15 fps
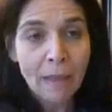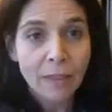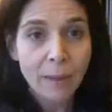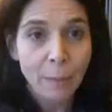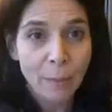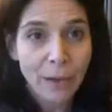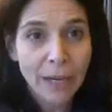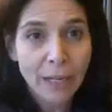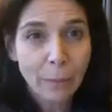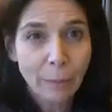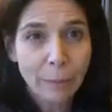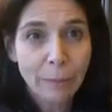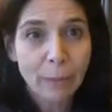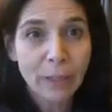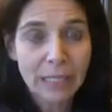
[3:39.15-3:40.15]
the Pareto
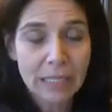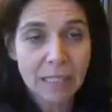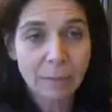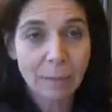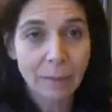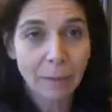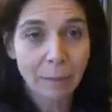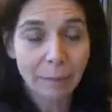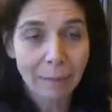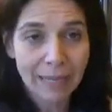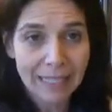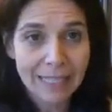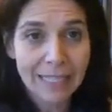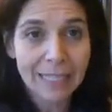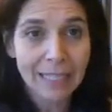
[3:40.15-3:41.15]
principle
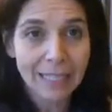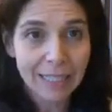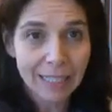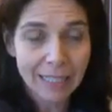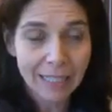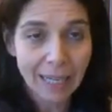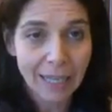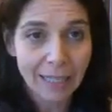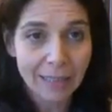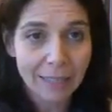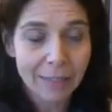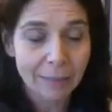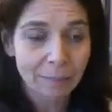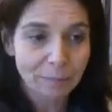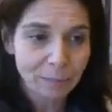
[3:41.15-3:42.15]
basically
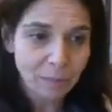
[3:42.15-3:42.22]
says